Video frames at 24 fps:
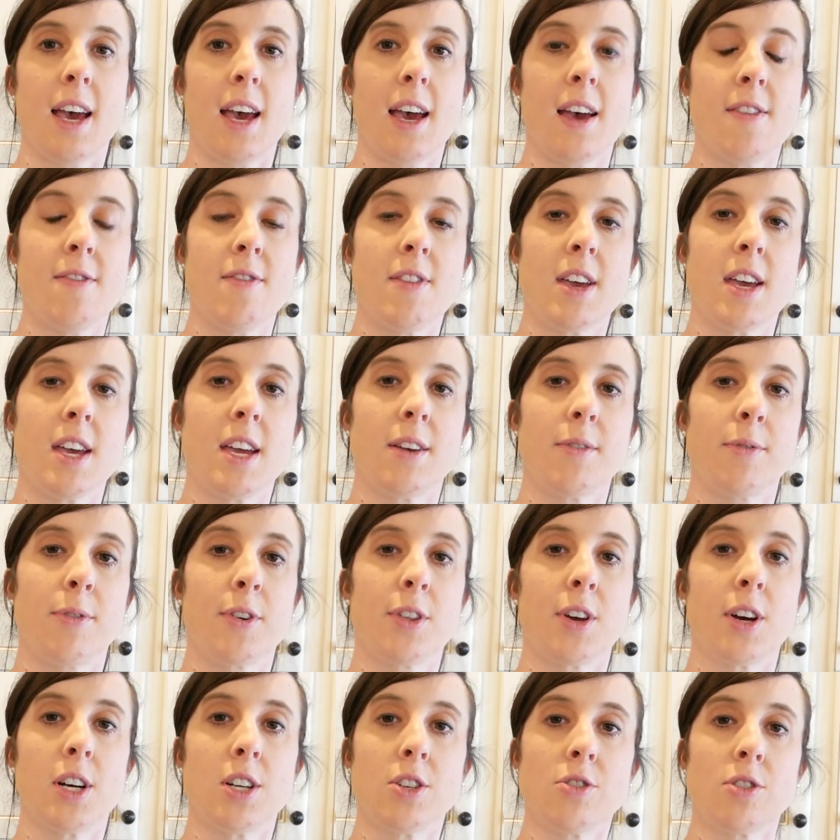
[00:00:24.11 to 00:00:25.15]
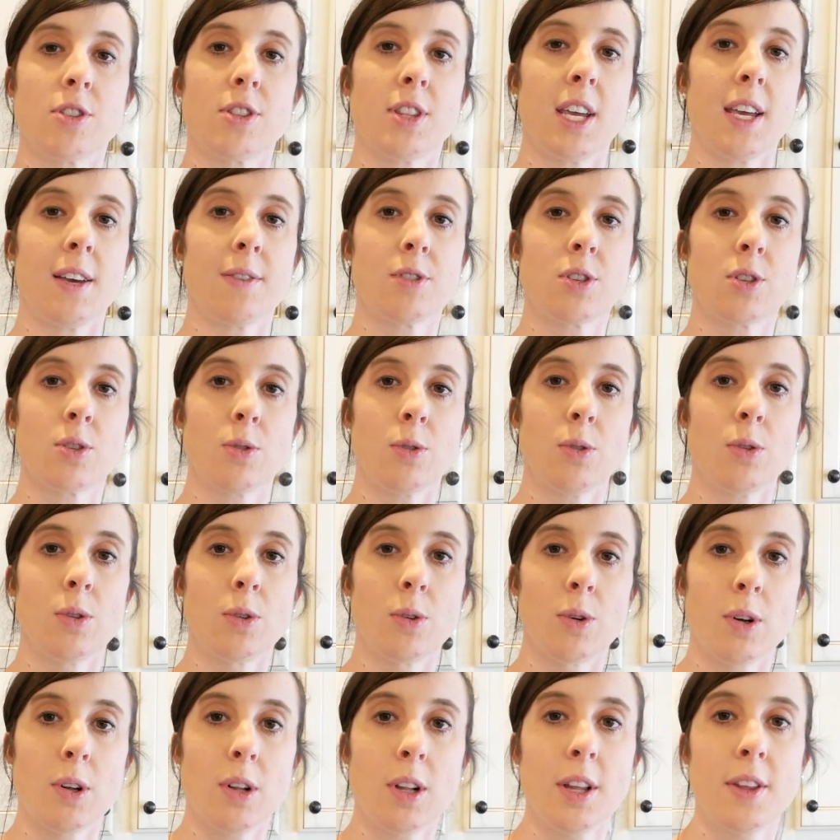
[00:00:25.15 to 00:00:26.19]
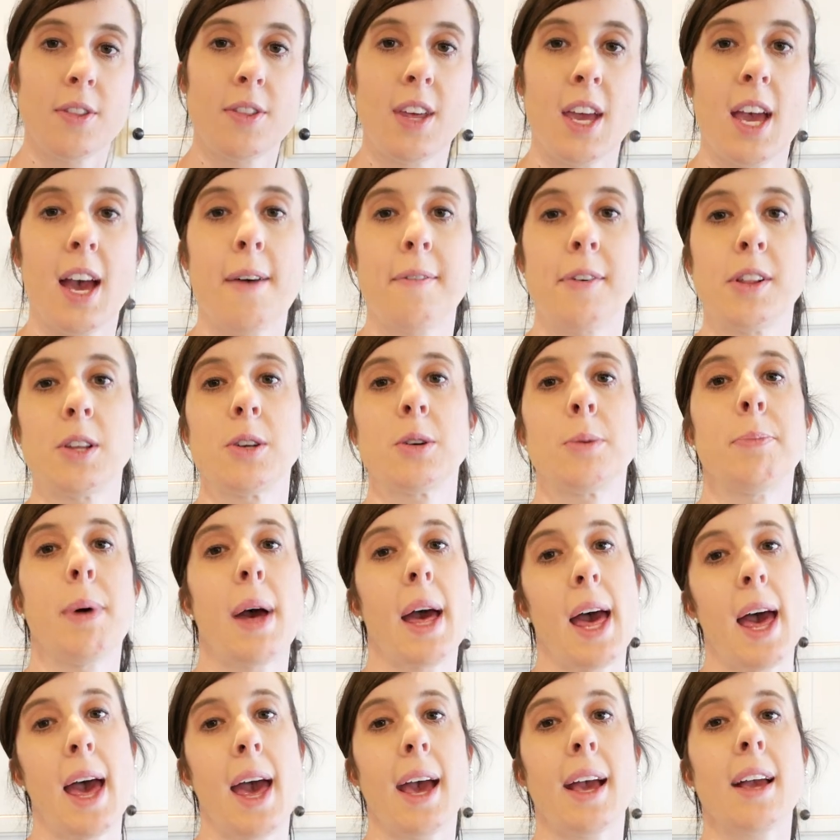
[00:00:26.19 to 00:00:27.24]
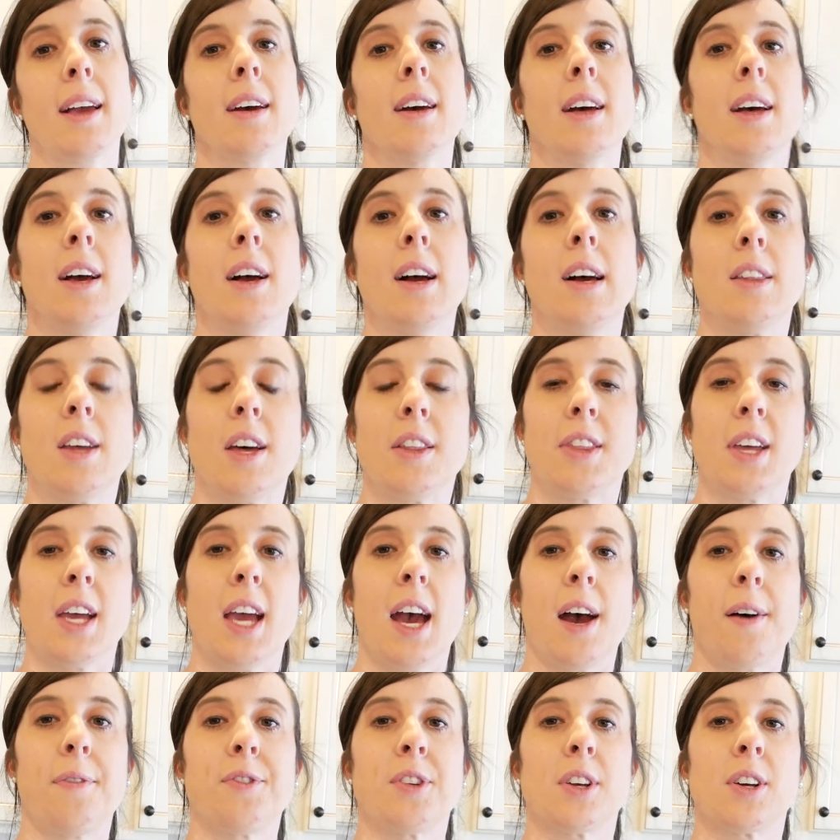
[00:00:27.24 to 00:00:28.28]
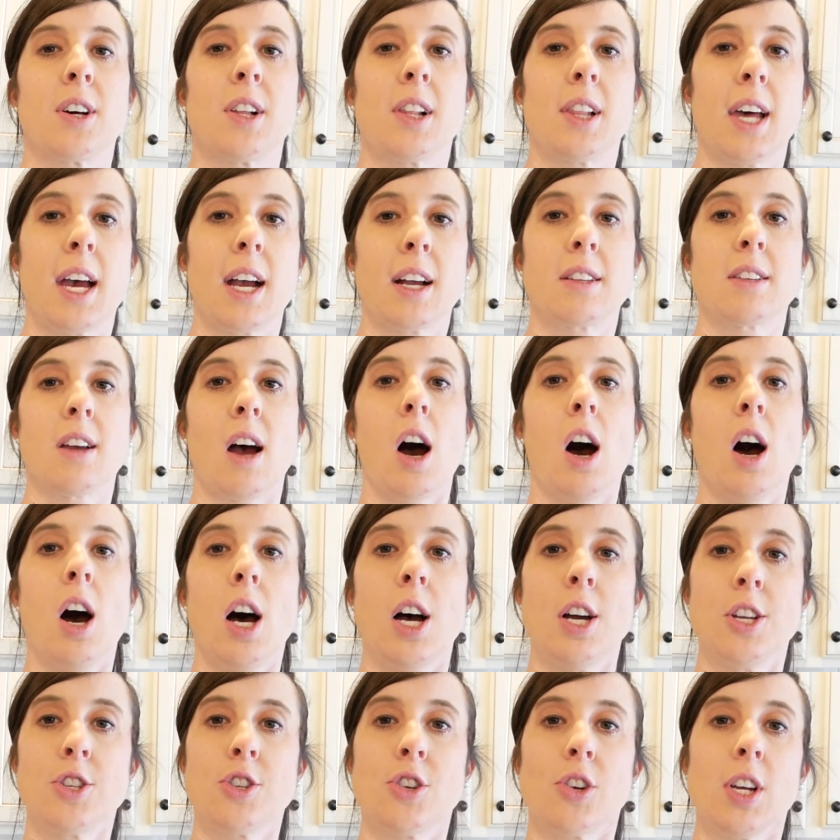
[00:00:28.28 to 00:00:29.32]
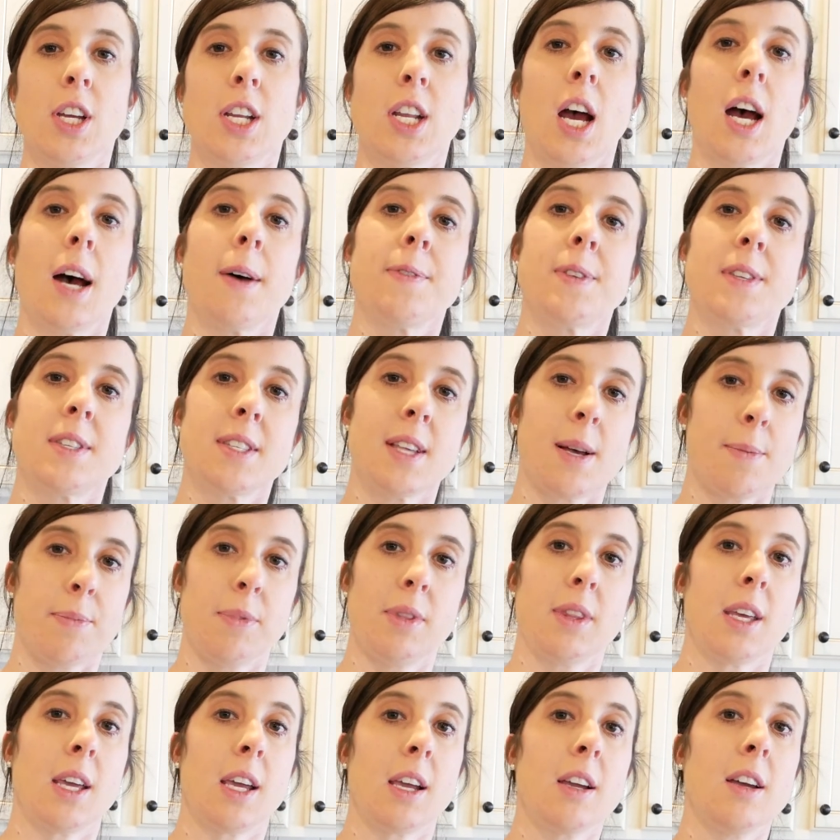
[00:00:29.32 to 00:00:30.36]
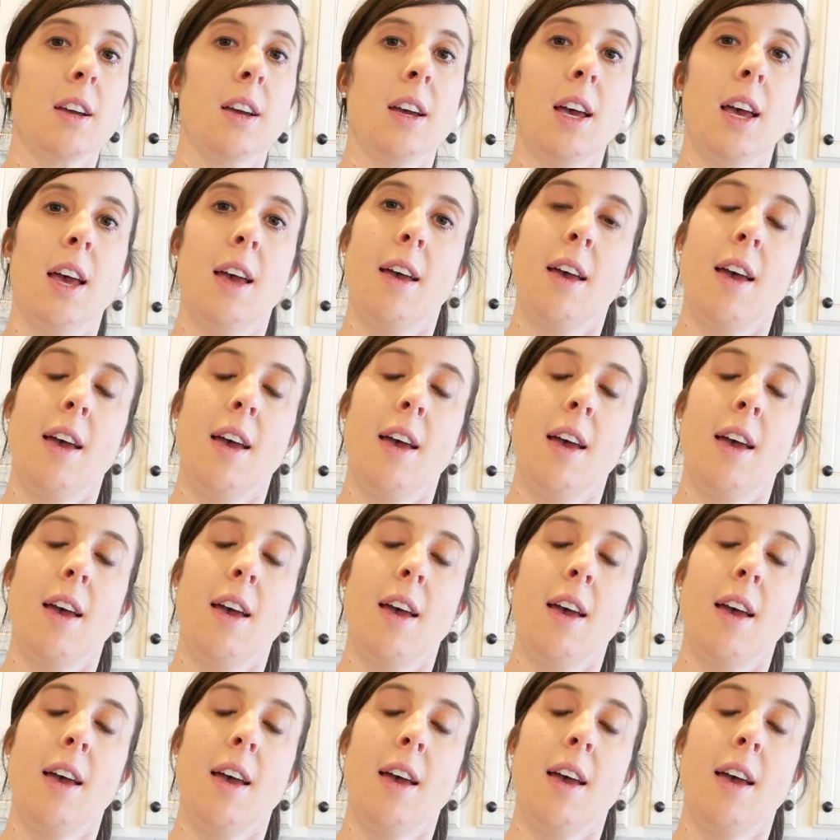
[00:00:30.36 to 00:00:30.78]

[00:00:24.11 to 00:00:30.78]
And then for the hundredth day of school, they have a little bag that they have to collect a hundred of something